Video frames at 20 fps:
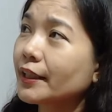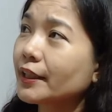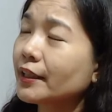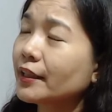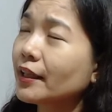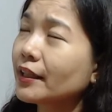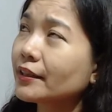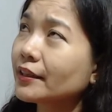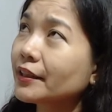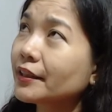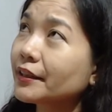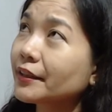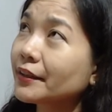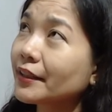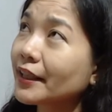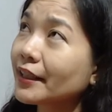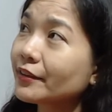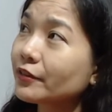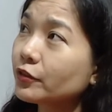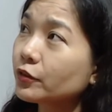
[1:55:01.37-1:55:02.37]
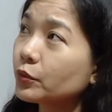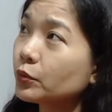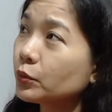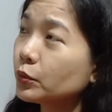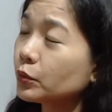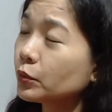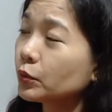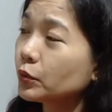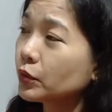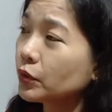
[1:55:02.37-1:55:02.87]
got a grant
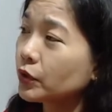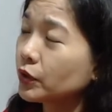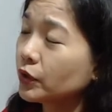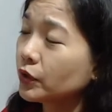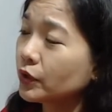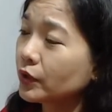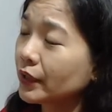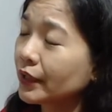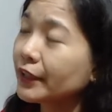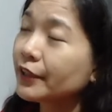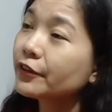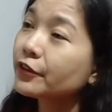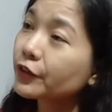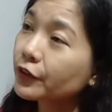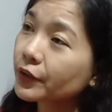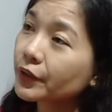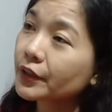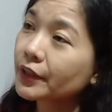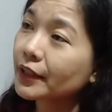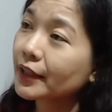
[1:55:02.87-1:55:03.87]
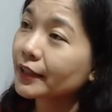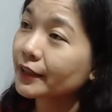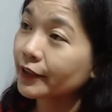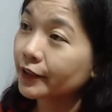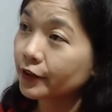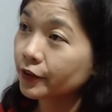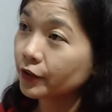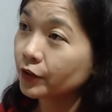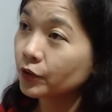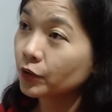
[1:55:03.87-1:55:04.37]
to intern at
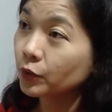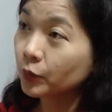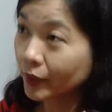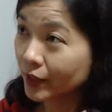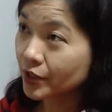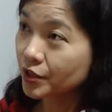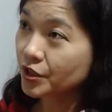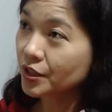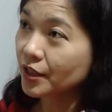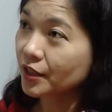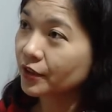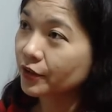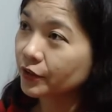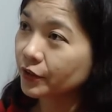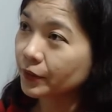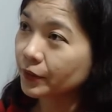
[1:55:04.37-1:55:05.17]
a U S shelter.